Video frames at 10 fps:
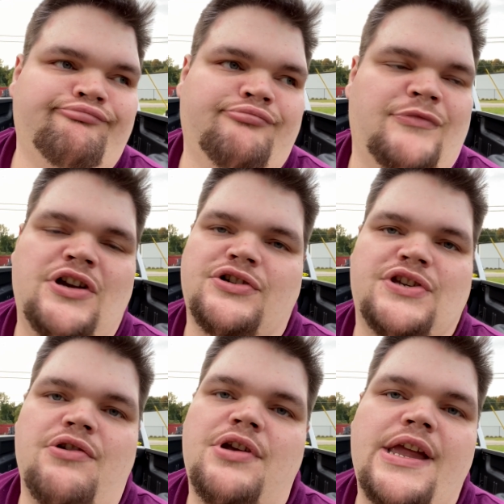There's
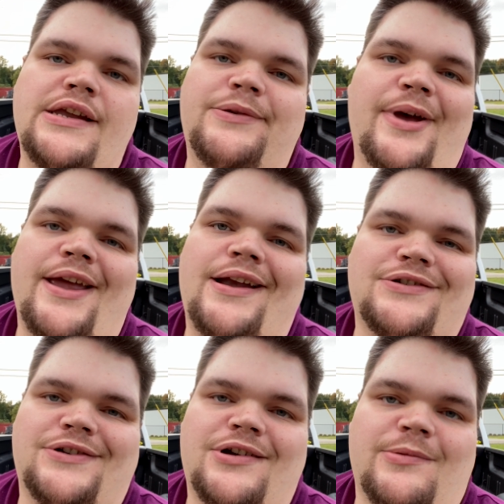no need to pay an
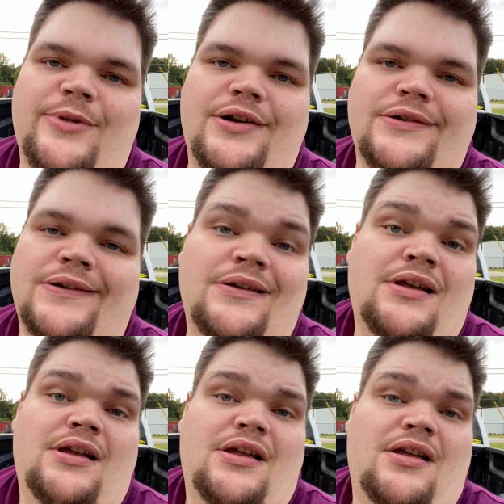extra $100
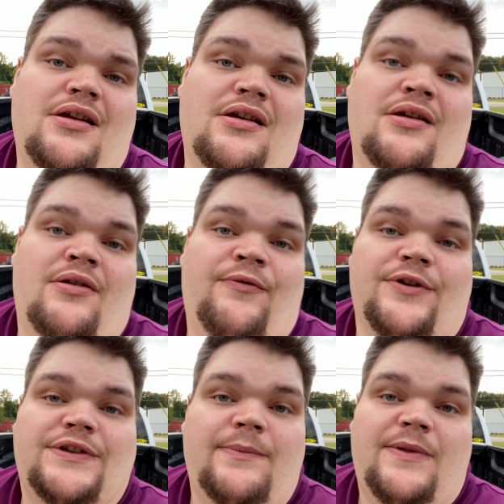for
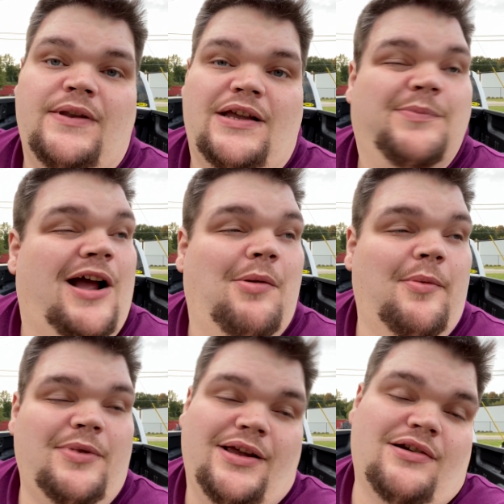something that's
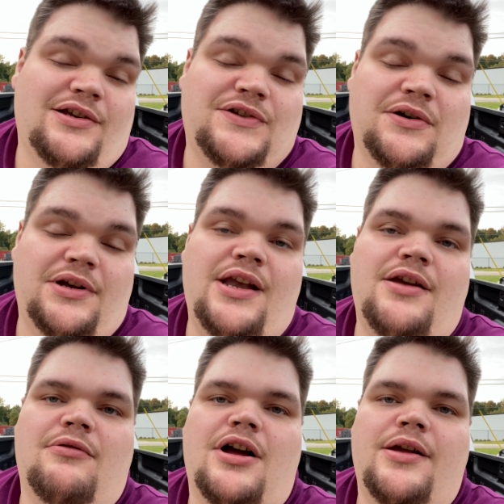probably going to turn
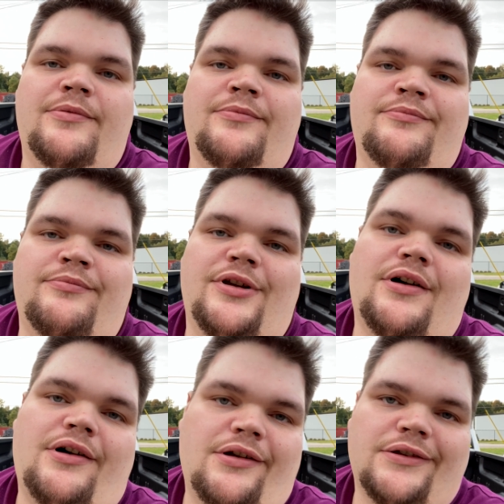anyway
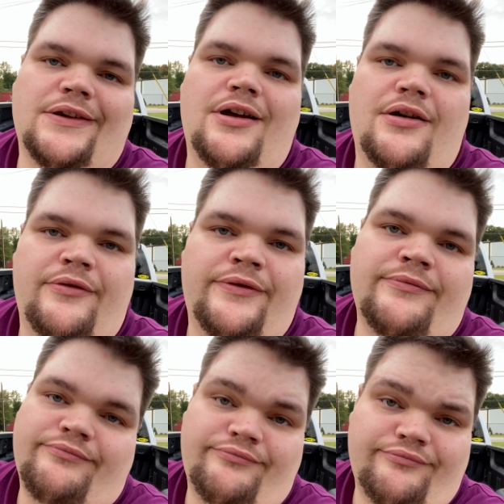because of
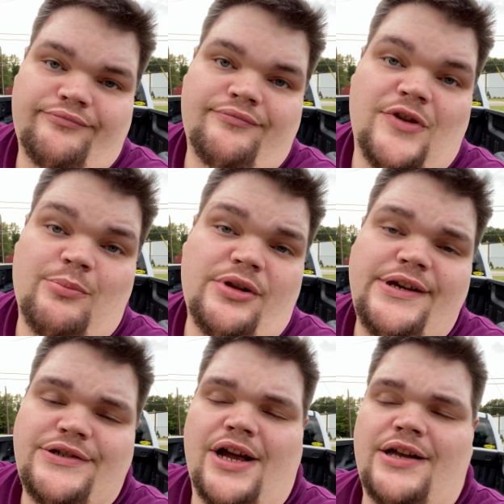the
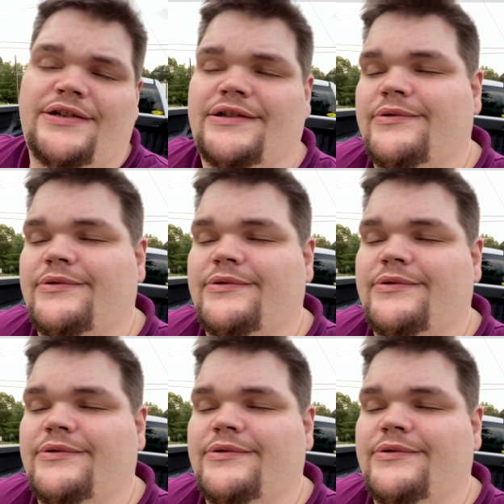bleach content.